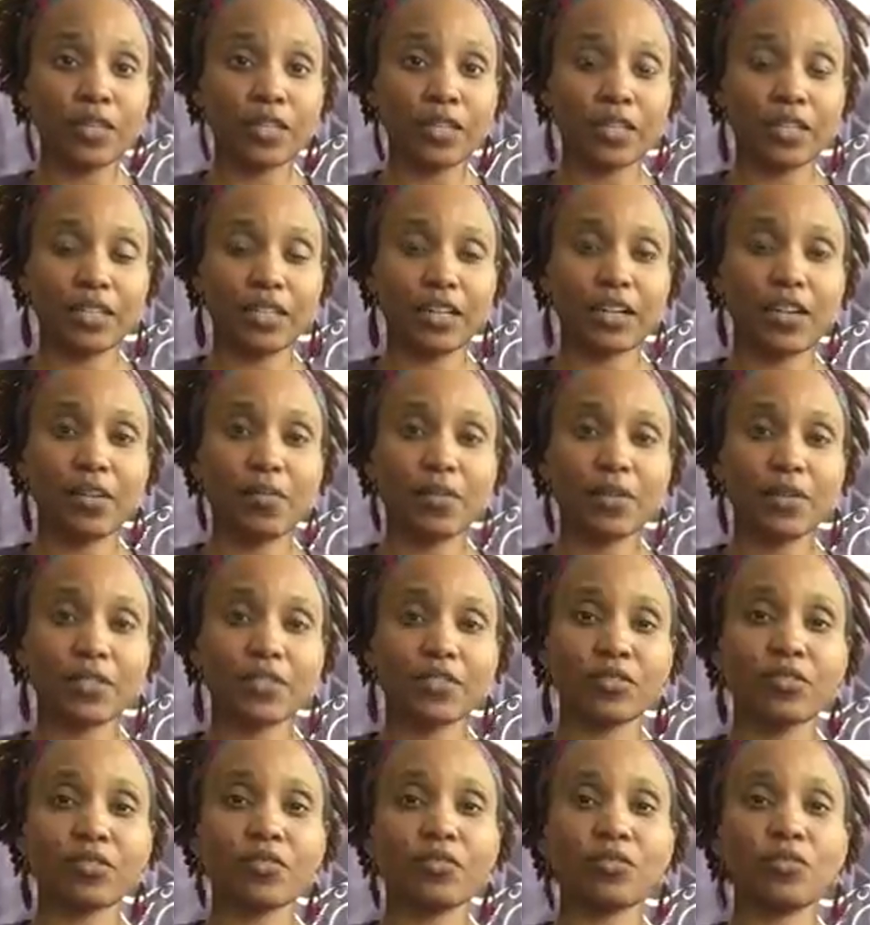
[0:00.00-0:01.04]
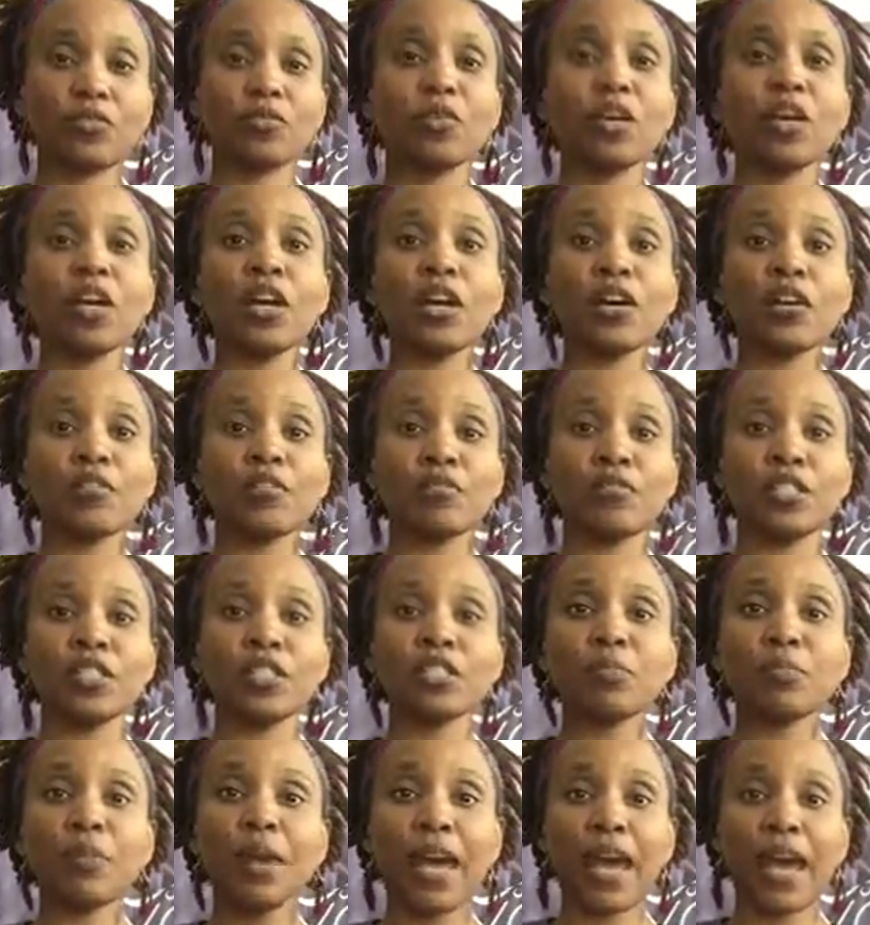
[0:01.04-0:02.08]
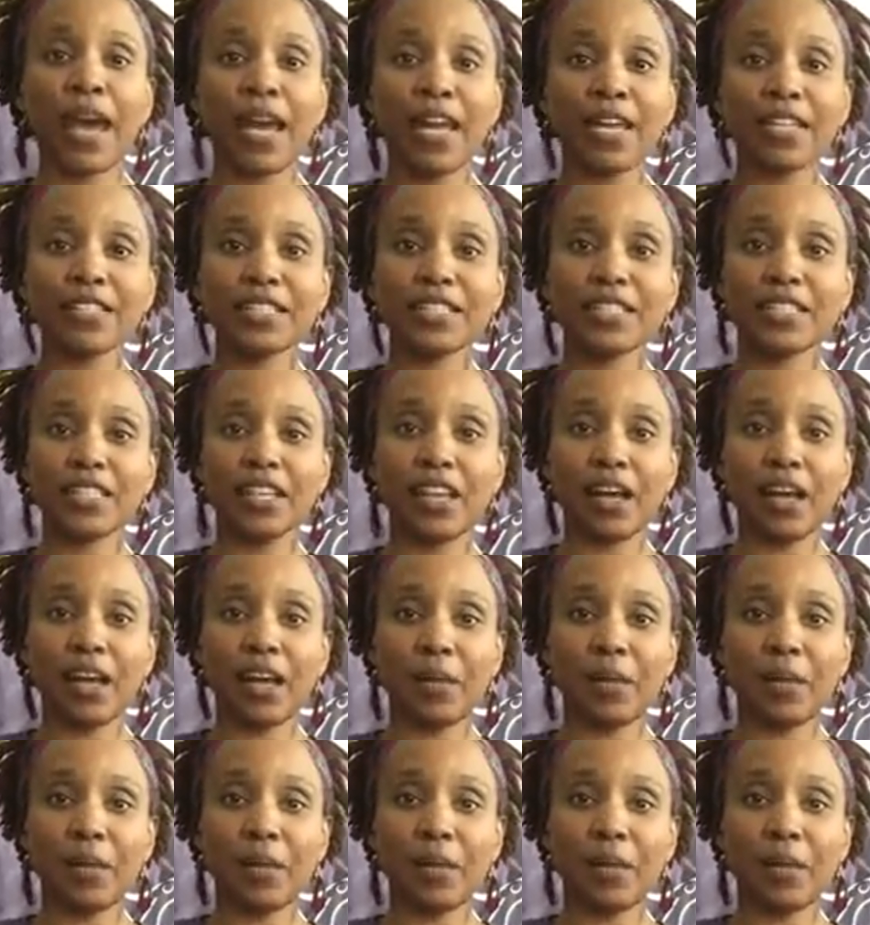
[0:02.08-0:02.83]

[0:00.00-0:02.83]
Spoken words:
It can help us to reach past